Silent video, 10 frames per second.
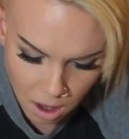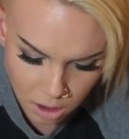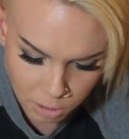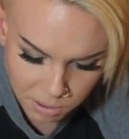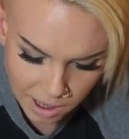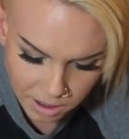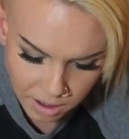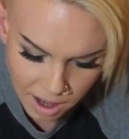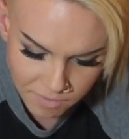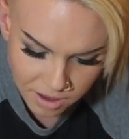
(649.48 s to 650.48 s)
Are you planning
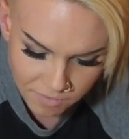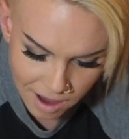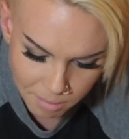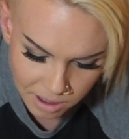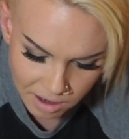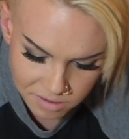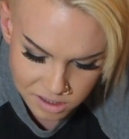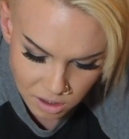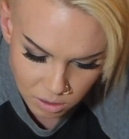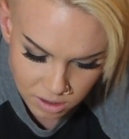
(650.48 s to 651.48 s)
on having a family? If
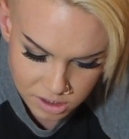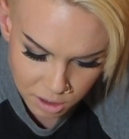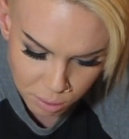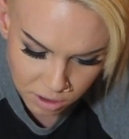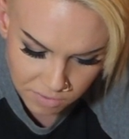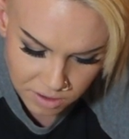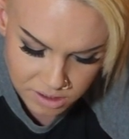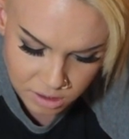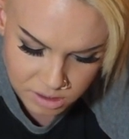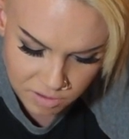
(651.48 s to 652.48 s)
so, does your
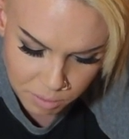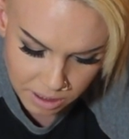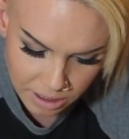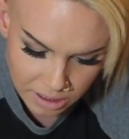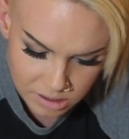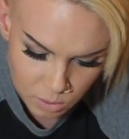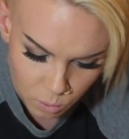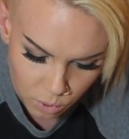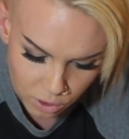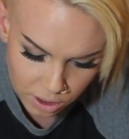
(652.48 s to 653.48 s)
previous use of PEDs
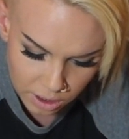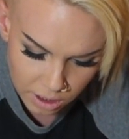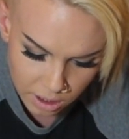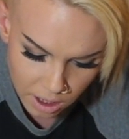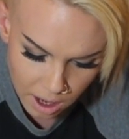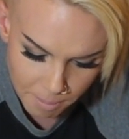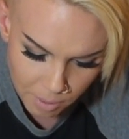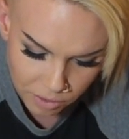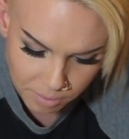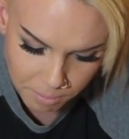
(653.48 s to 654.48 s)
worry
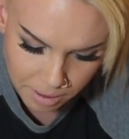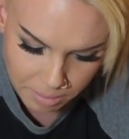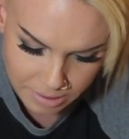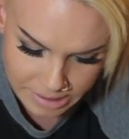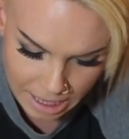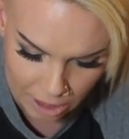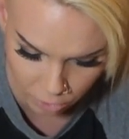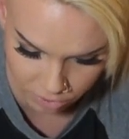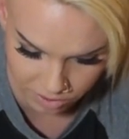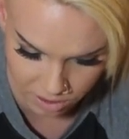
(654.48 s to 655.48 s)
about the baby's
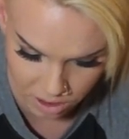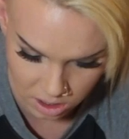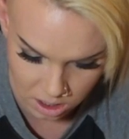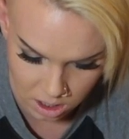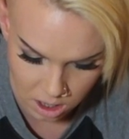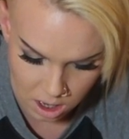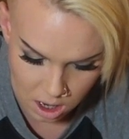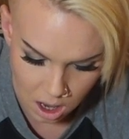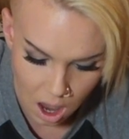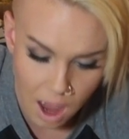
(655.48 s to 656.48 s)
health?
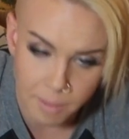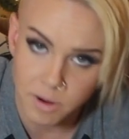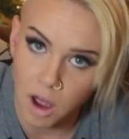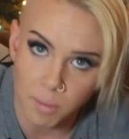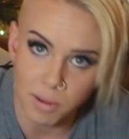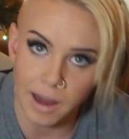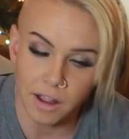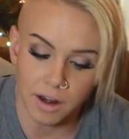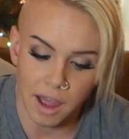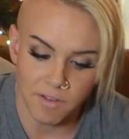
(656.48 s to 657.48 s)
I'm not planning
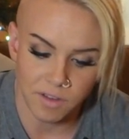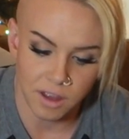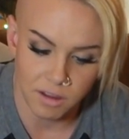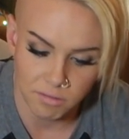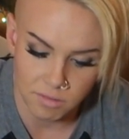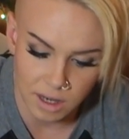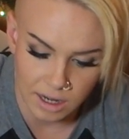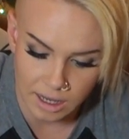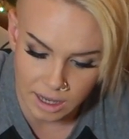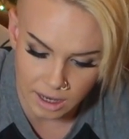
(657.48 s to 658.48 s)
on having
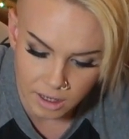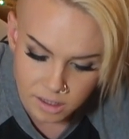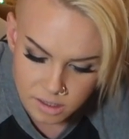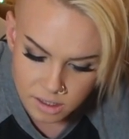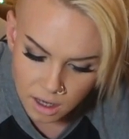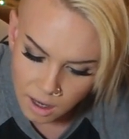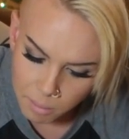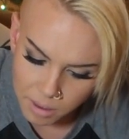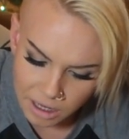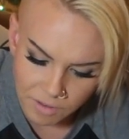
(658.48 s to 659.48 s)
any kids,
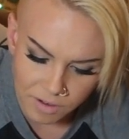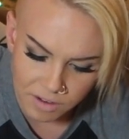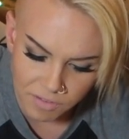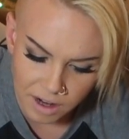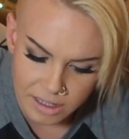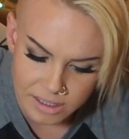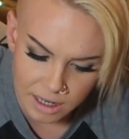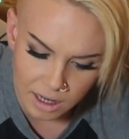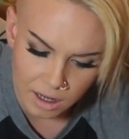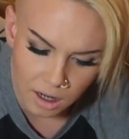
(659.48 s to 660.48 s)
but even if I
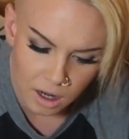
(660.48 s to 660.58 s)
did,